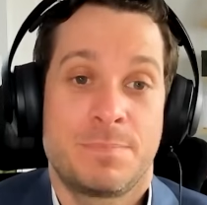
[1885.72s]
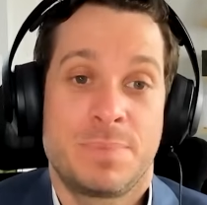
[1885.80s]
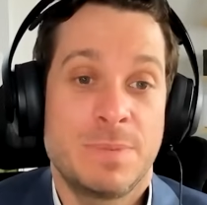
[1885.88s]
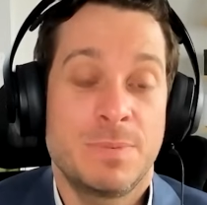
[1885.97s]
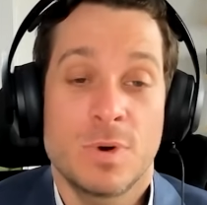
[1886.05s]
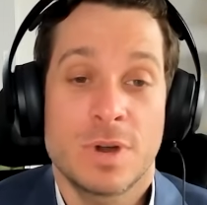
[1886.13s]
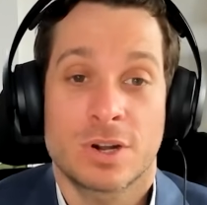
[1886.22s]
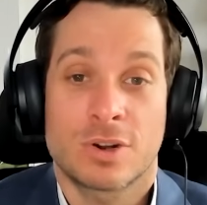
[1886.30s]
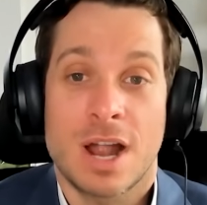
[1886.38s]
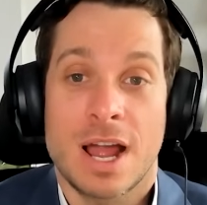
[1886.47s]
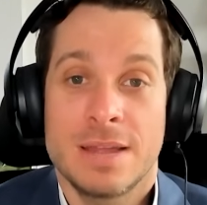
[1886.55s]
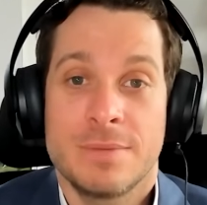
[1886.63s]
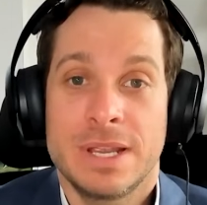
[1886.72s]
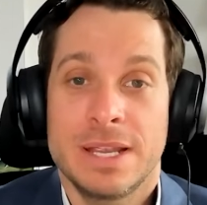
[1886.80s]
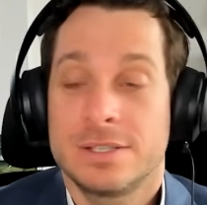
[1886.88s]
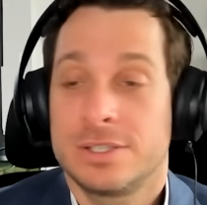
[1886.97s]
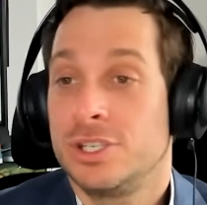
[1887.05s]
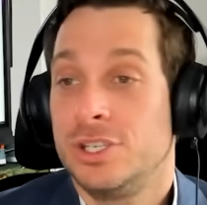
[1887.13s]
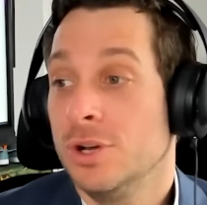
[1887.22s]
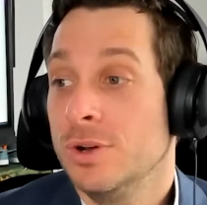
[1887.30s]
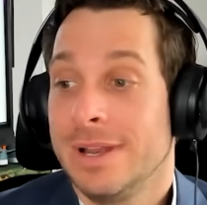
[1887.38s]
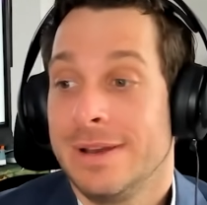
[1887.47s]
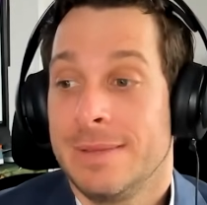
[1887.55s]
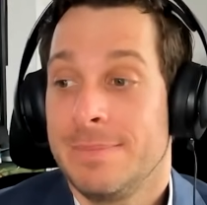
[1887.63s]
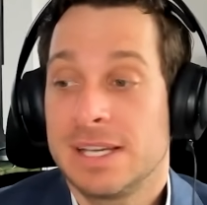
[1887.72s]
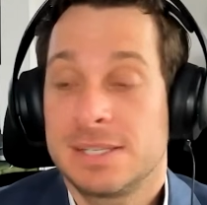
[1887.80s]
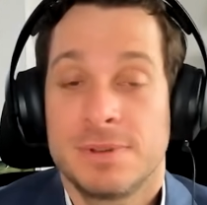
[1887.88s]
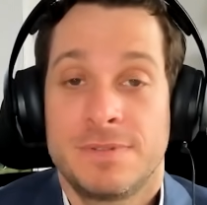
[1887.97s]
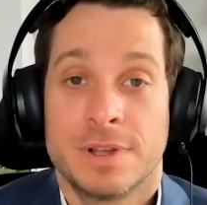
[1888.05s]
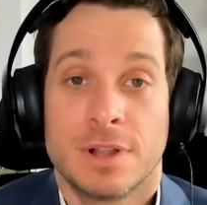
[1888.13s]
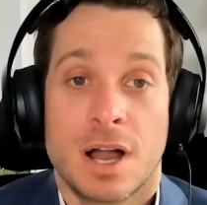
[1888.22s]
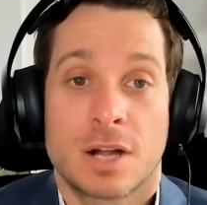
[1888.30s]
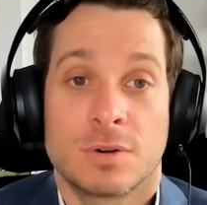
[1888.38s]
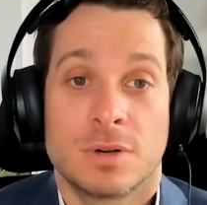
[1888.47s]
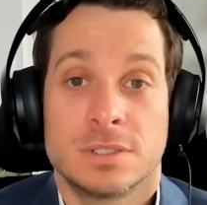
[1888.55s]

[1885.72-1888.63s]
People want to cry at me, do it. It makes me feel awkward.